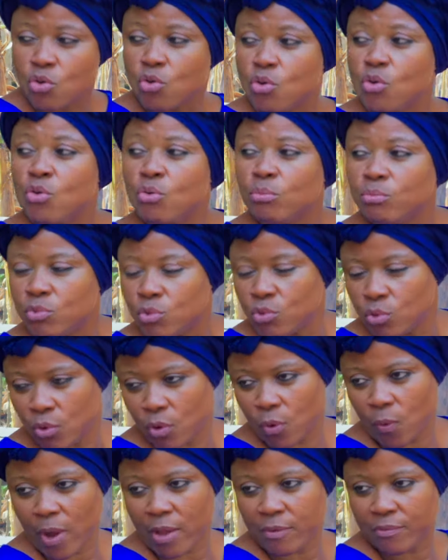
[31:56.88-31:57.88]
go home to
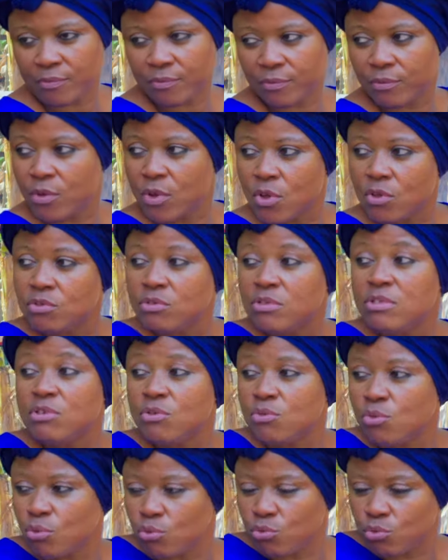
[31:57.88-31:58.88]
your wife.
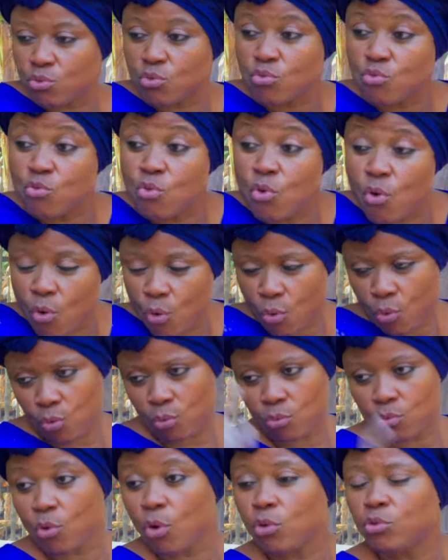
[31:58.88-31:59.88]
Sirud, go.
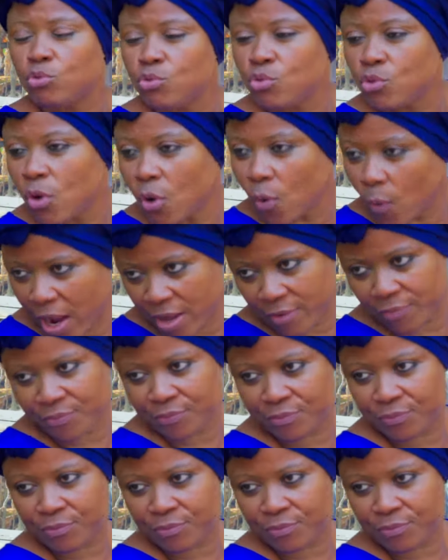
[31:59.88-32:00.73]
Go to your wife.